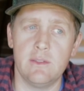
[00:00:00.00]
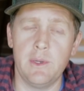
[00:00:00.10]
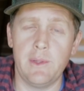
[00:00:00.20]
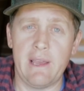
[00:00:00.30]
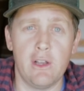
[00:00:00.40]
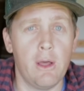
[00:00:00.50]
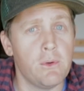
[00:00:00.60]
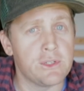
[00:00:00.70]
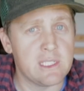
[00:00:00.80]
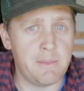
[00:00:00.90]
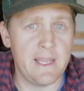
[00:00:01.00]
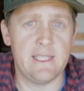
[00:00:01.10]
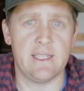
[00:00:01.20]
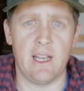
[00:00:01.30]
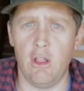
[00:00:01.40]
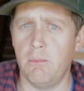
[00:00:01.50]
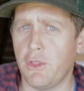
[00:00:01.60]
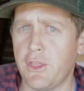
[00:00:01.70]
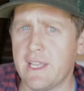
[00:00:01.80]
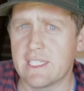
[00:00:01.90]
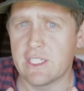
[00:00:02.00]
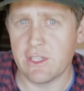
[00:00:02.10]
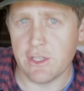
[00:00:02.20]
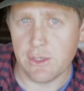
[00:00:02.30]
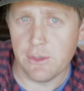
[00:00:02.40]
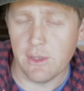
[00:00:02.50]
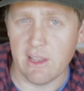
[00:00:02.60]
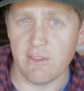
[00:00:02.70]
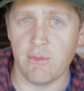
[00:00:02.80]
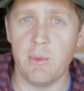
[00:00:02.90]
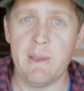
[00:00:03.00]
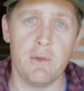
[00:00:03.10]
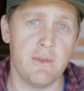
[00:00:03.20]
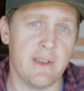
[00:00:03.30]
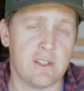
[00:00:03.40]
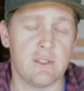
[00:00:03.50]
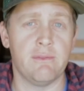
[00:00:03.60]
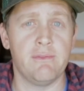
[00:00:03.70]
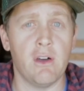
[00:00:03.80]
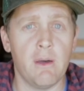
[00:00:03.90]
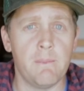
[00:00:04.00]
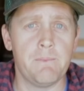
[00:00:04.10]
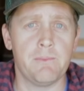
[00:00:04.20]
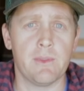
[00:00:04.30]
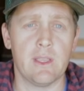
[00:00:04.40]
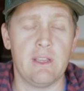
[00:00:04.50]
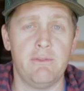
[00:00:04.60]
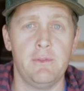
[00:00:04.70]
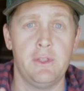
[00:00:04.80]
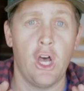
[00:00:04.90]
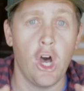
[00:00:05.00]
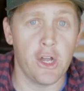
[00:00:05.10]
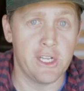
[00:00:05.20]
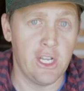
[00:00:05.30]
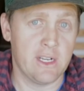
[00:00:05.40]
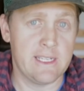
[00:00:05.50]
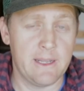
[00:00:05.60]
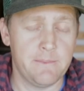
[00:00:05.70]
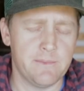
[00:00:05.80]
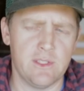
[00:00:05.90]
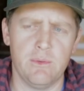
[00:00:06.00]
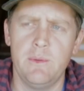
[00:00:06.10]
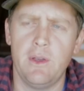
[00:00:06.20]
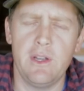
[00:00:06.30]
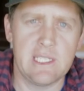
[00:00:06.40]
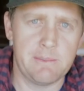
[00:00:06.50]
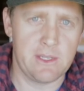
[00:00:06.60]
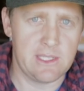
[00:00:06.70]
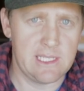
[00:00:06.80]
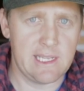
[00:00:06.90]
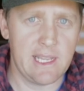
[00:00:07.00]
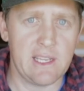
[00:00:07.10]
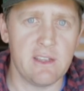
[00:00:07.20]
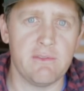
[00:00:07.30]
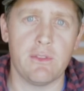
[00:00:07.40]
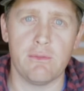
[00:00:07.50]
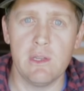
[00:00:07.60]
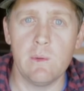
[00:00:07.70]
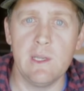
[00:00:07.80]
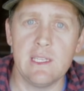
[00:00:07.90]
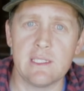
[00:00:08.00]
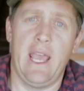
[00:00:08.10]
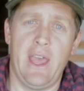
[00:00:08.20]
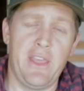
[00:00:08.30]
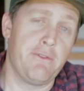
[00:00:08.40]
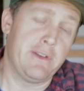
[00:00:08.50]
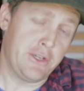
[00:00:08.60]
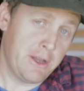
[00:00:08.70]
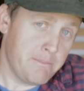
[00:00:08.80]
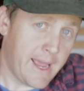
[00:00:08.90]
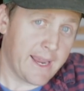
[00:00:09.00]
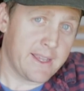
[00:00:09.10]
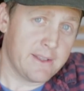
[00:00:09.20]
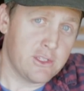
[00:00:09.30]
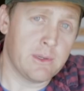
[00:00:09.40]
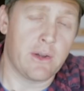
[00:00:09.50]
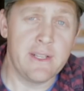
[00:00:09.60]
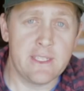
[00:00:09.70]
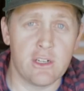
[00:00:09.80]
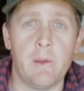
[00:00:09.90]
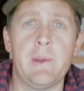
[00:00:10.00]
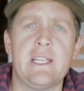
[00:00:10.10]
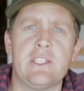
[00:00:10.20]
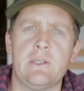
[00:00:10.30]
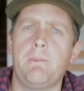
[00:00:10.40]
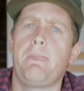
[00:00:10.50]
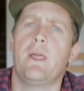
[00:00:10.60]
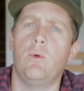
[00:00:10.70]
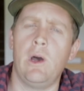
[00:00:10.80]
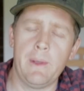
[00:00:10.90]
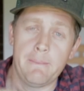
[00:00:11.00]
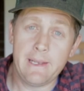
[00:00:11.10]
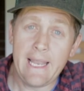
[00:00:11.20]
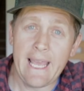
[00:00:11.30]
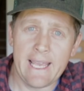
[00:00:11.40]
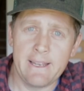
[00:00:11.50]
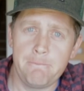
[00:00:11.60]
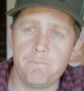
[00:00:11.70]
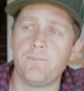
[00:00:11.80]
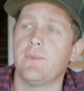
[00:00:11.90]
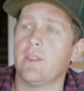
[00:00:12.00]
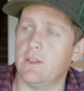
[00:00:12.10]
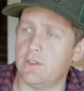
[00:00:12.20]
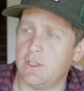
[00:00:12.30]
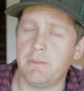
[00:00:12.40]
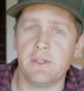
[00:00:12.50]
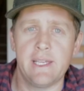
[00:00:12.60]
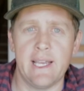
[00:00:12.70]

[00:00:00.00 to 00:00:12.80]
we'll have a lot more space and a lot more things to do if we move out to the farm for the hard lockdown. So we were only supposed to stay here for 3 weeks and then return back to our rented accommodation while we plan to build the